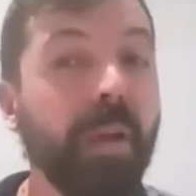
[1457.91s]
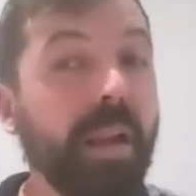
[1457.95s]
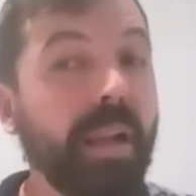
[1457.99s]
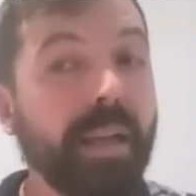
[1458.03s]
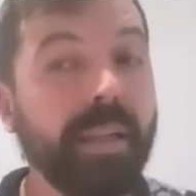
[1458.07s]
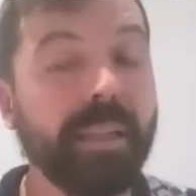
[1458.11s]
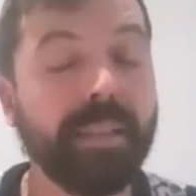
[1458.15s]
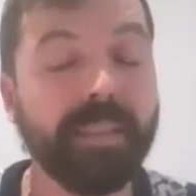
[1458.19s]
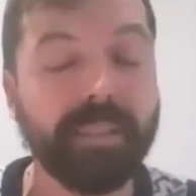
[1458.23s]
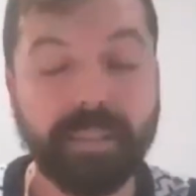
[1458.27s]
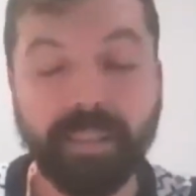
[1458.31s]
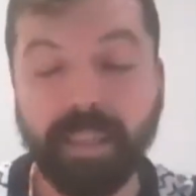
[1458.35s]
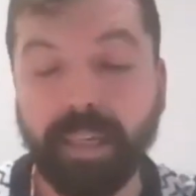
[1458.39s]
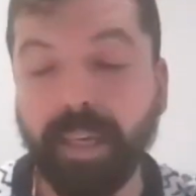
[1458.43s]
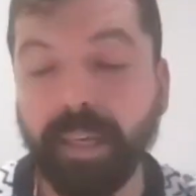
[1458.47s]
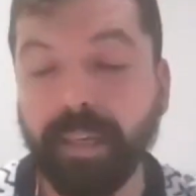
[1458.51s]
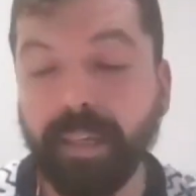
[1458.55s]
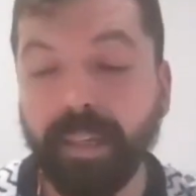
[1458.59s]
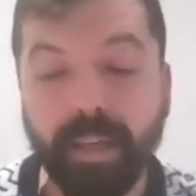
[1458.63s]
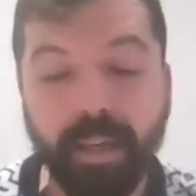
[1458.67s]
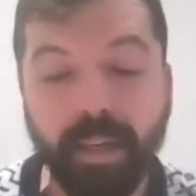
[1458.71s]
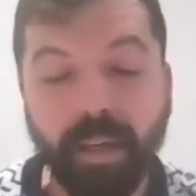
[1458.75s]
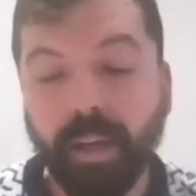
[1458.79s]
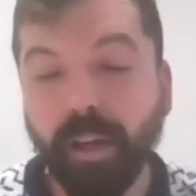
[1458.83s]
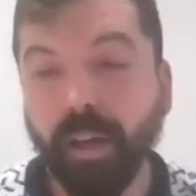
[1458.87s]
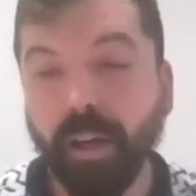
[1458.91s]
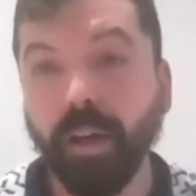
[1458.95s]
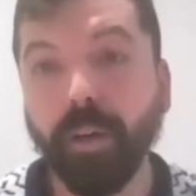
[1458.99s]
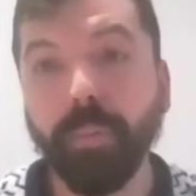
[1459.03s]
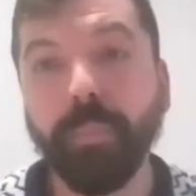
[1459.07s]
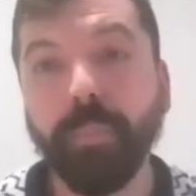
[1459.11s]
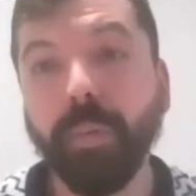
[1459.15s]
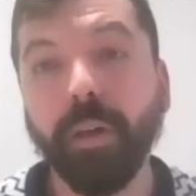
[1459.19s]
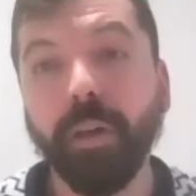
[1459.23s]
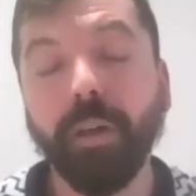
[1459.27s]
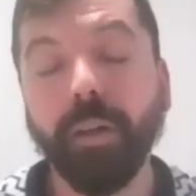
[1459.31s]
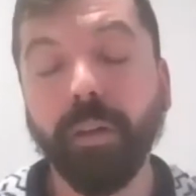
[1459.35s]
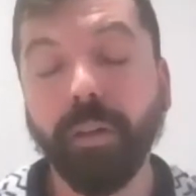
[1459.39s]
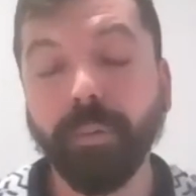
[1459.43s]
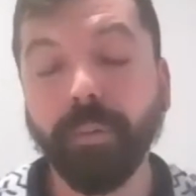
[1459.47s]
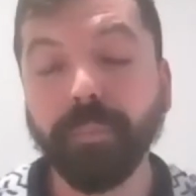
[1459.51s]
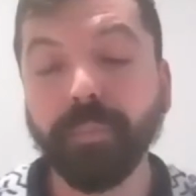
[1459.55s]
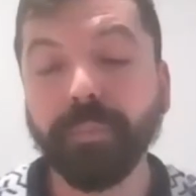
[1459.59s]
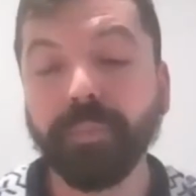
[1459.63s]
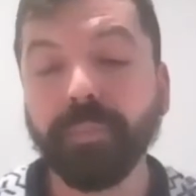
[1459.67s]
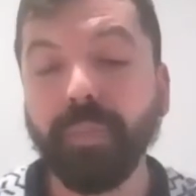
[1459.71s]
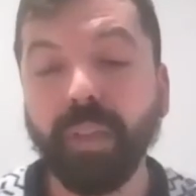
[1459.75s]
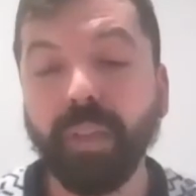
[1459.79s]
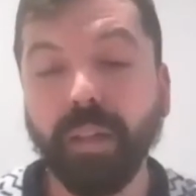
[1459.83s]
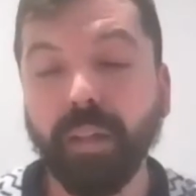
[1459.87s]
let's say uh,
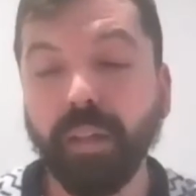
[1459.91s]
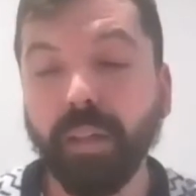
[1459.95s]
um,